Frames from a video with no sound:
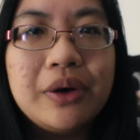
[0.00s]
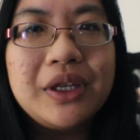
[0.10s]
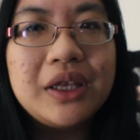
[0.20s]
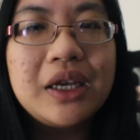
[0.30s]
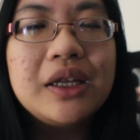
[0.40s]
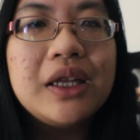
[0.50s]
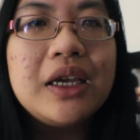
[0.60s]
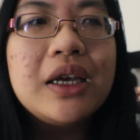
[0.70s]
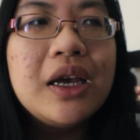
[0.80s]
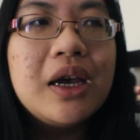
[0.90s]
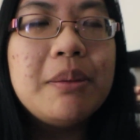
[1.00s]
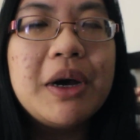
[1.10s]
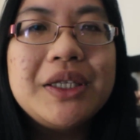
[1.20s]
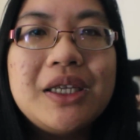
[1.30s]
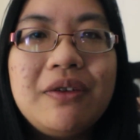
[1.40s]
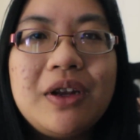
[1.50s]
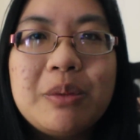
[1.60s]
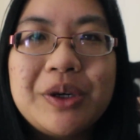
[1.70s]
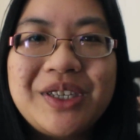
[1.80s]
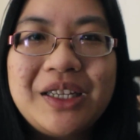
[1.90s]
I think like about
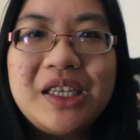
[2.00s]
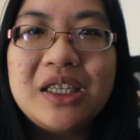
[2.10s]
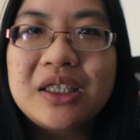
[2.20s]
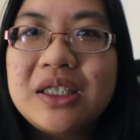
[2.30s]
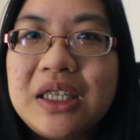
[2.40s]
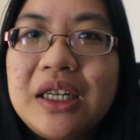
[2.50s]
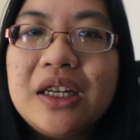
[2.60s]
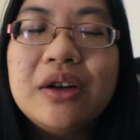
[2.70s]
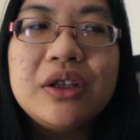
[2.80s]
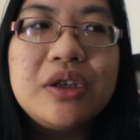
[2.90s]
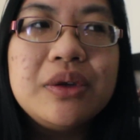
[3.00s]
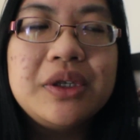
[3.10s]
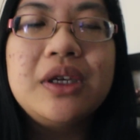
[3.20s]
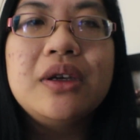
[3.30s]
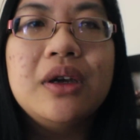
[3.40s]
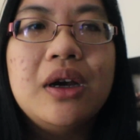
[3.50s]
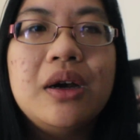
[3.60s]
70% they succeeded on using